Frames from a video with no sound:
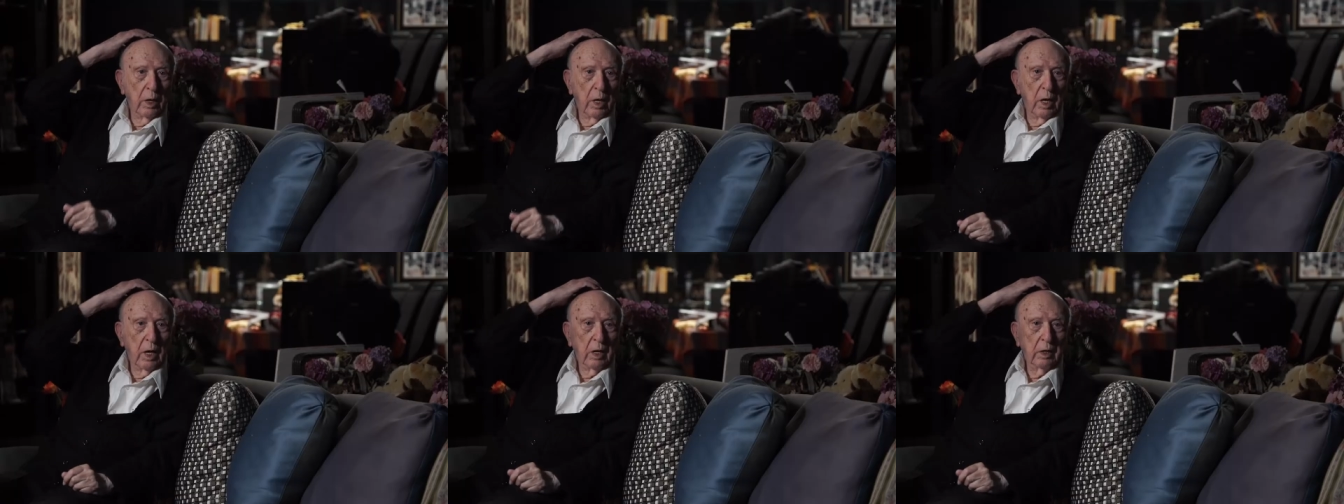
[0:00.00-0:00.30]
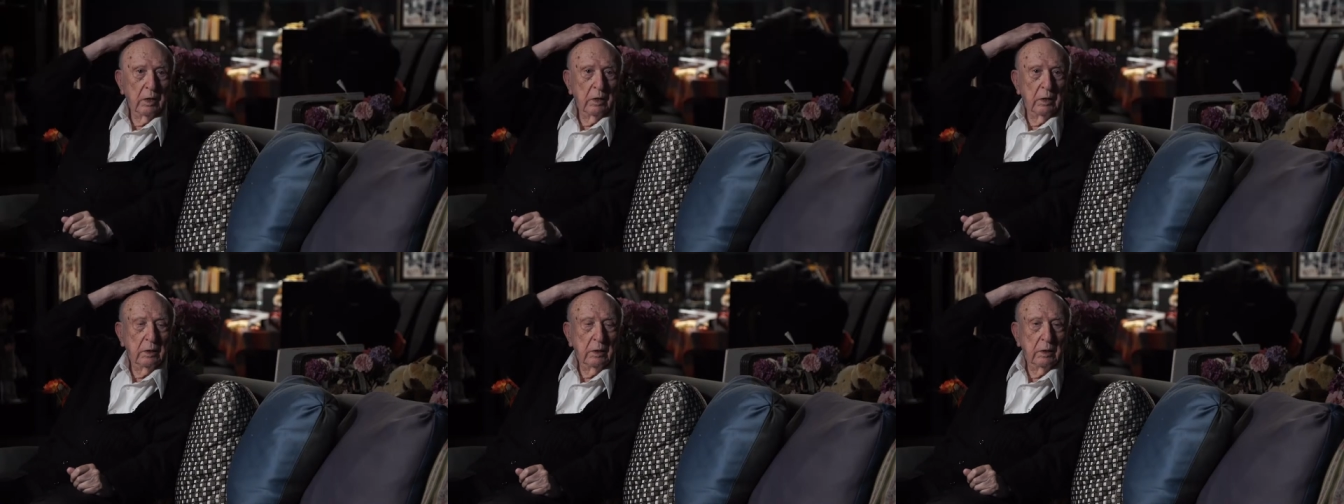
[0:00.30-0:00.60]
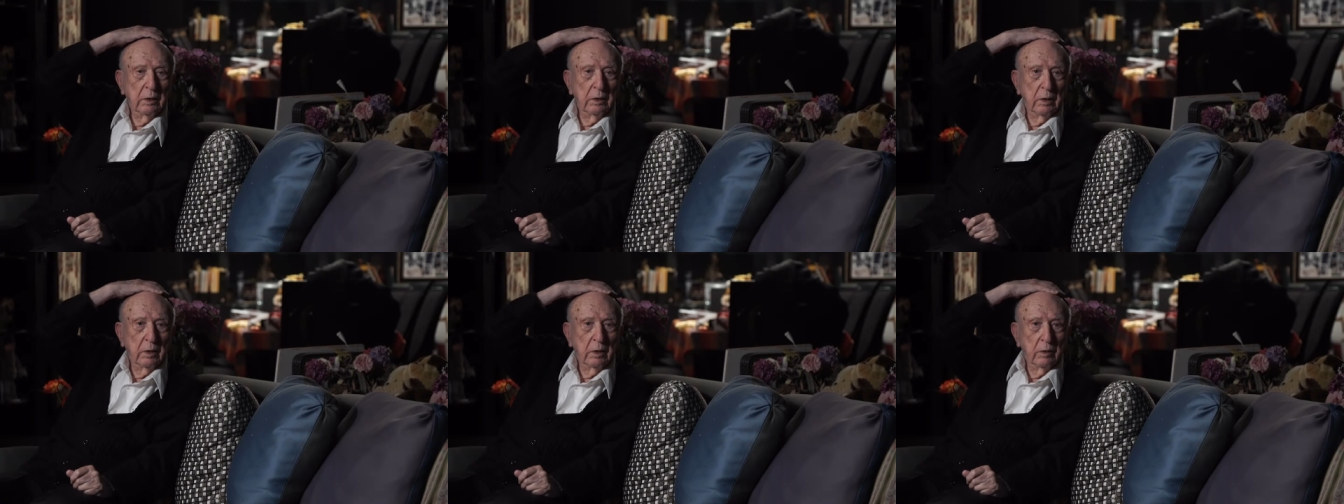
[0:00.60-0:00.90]

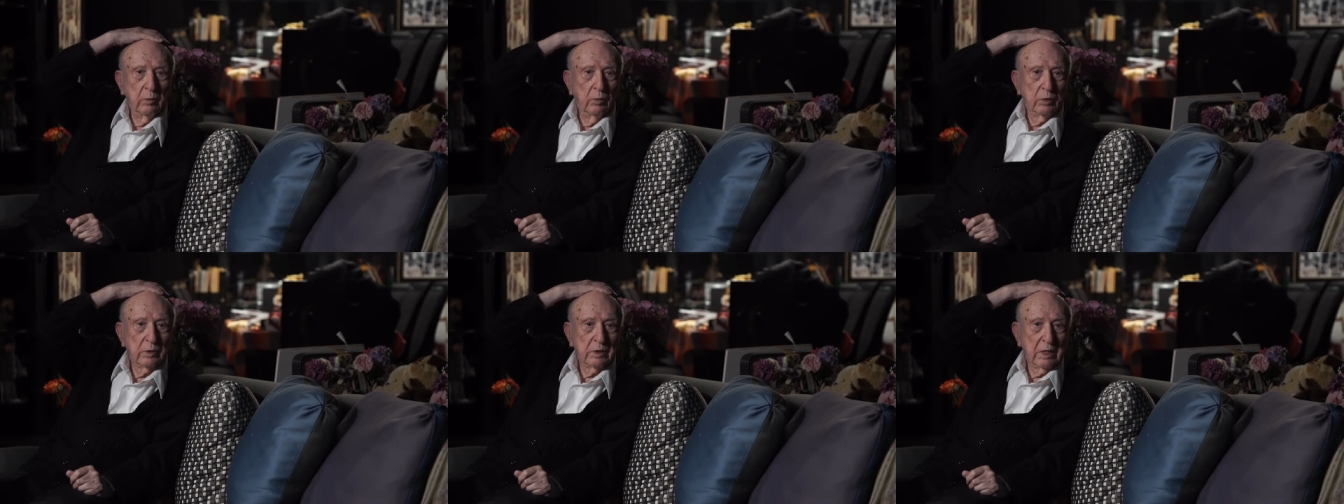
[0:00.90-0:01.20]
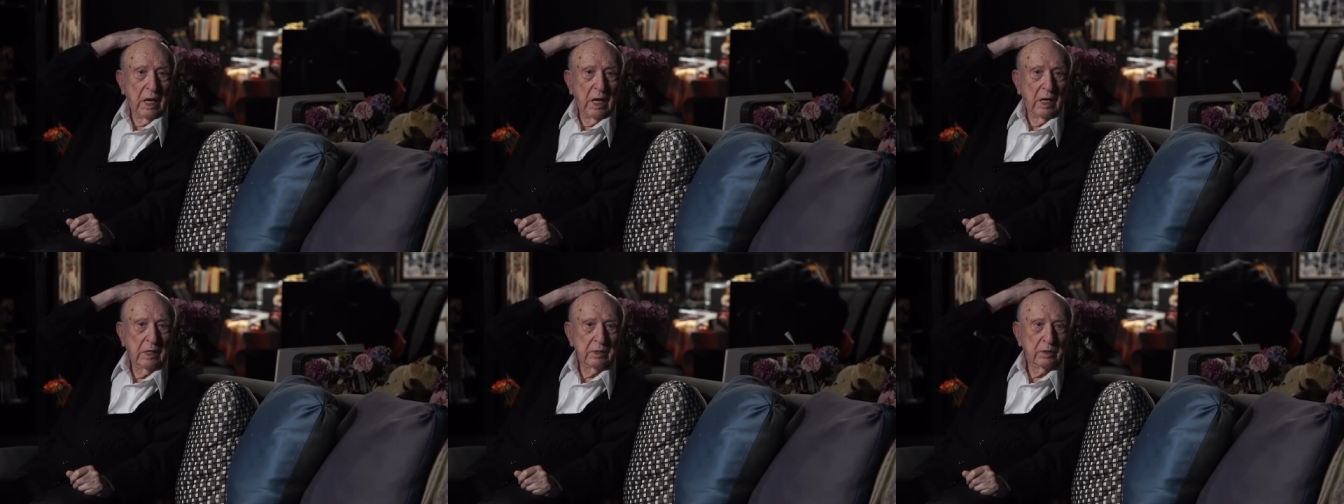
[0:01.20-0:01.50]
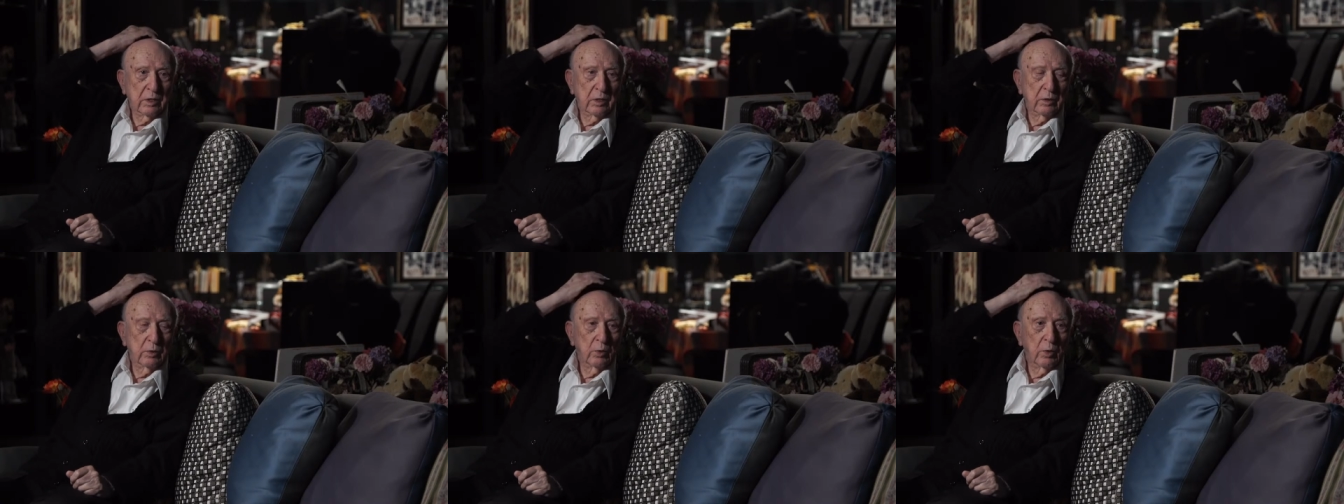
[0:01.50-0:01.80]
I was
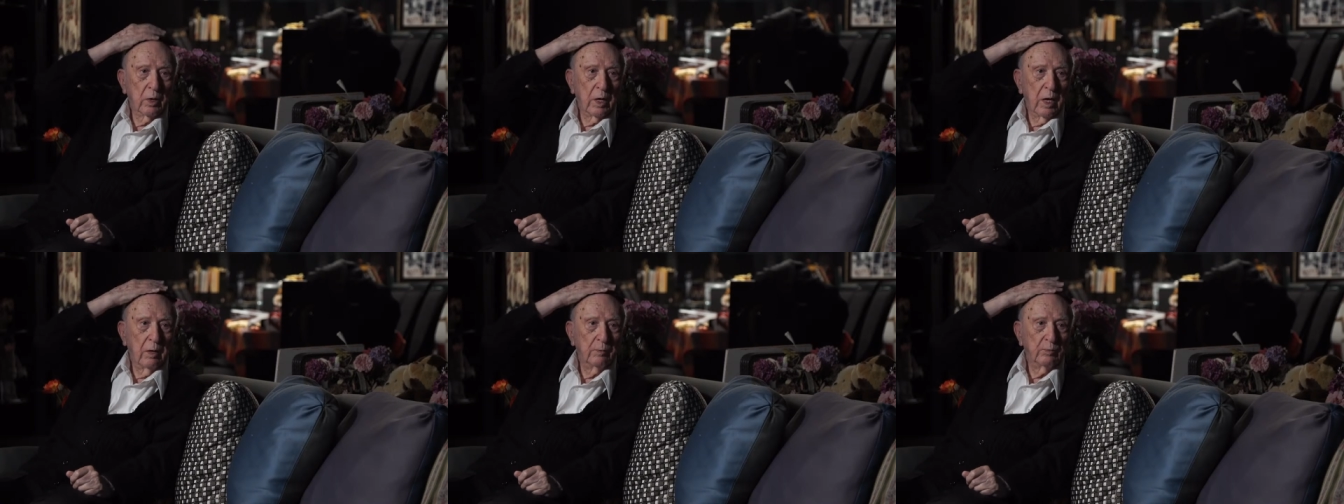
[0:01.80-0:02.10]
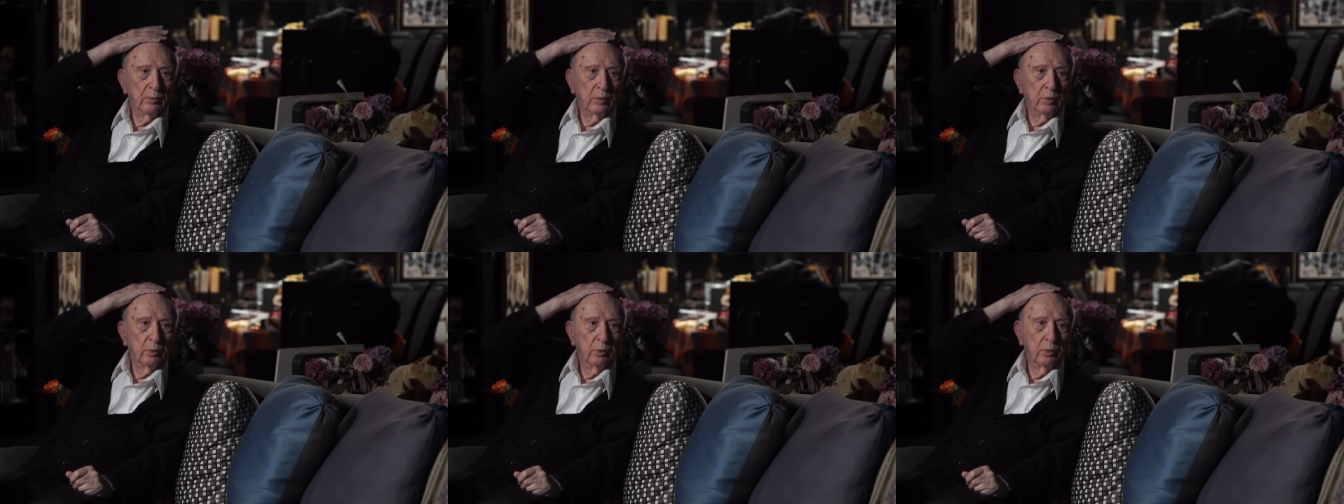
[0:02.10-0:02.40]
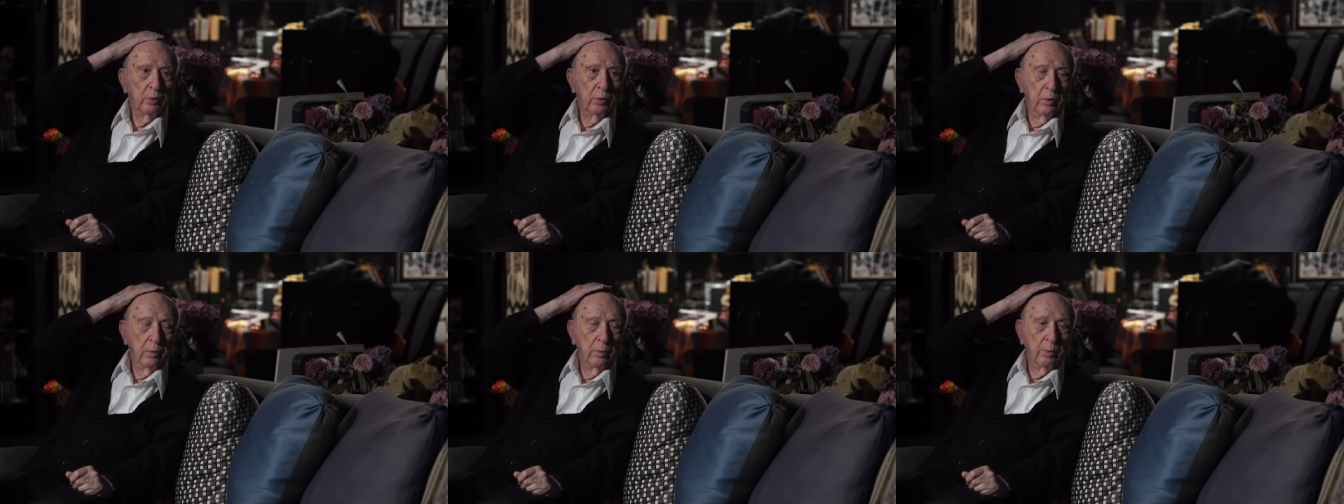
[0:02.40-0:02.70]
asked to come to